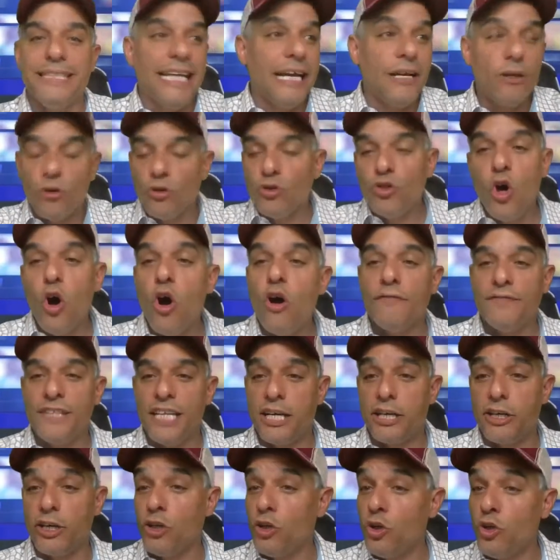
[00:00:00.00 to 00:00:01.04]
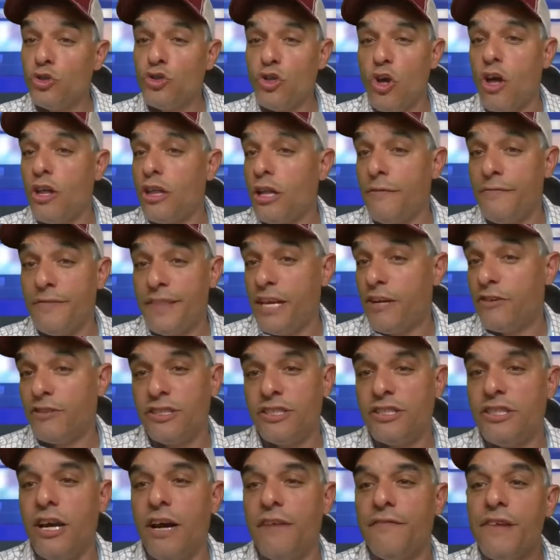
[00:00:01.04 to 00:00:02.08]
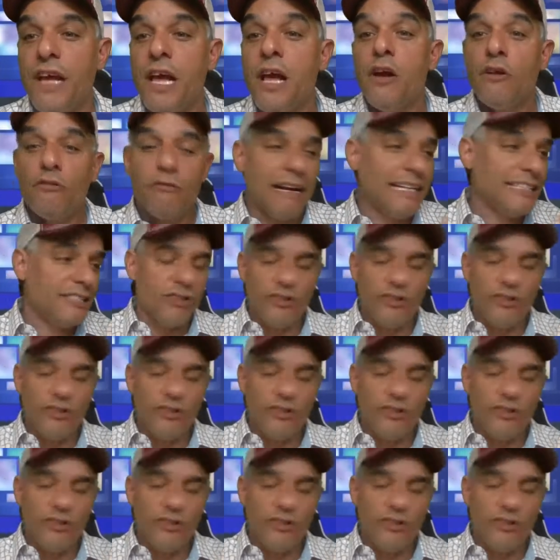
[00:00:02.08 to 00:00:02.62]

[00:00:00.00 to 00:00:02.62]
They don't know if they're going to lose all of their stuff, right?